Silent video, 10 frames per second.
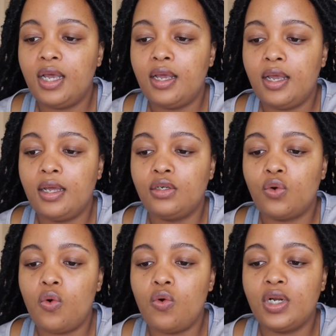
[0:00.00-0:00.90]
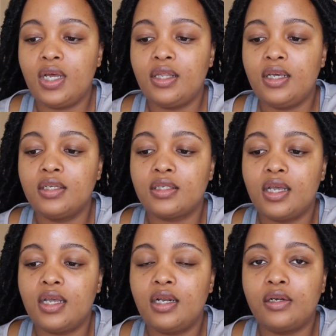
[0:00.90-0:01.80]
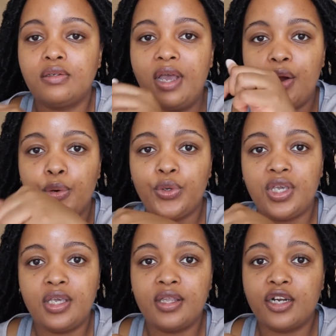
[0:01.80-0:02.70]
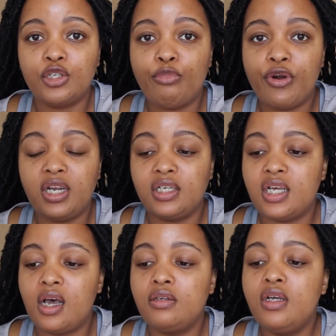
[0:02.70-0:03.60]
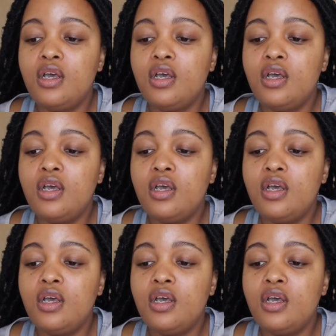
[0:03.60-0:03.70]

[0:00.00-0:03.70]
hand corner there is a little arrow key that is pointing down.